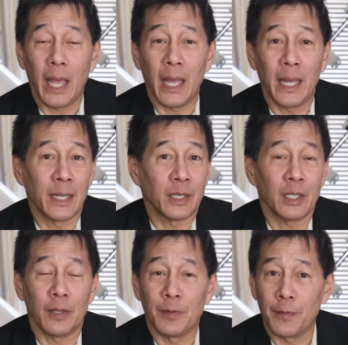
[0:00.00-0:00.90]
And
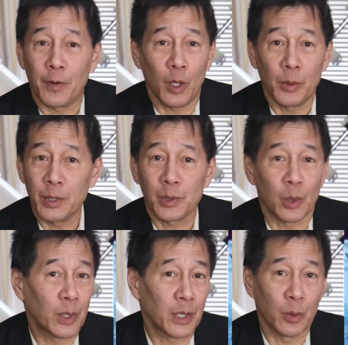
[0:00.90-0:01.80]
if you follow the
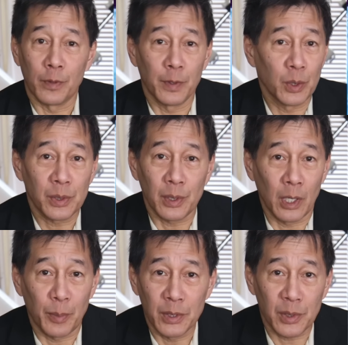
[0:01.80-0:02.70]
story, the review is
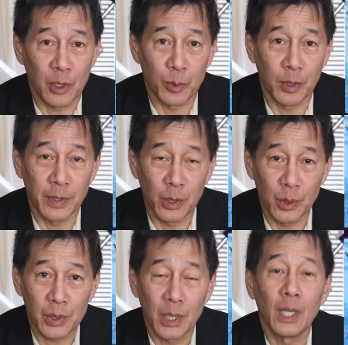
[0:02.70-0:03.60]
still up on Scope
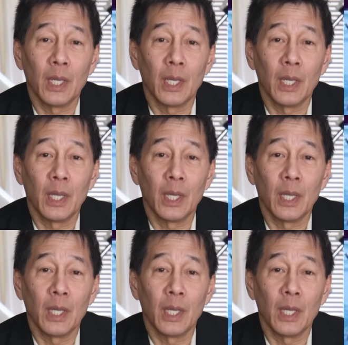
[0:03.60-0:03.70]
Reviews.